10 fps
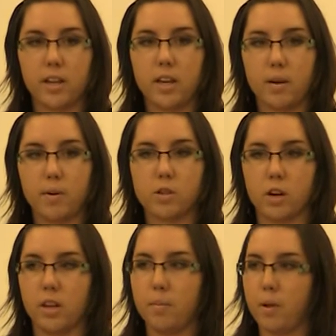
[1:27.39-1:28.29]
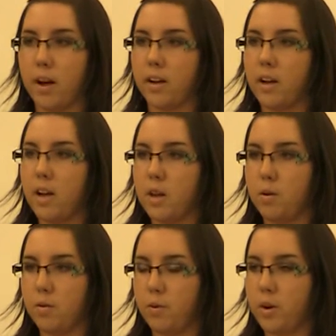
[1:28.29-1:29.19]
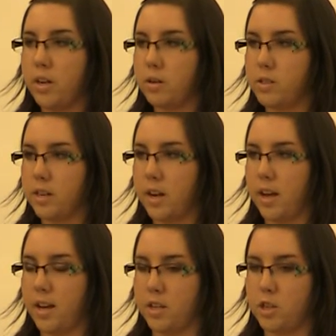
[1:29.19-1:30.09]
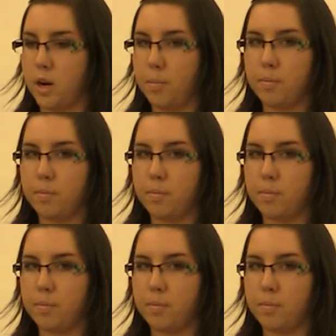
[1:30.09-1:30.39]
the image on the block, you avoid using a sharp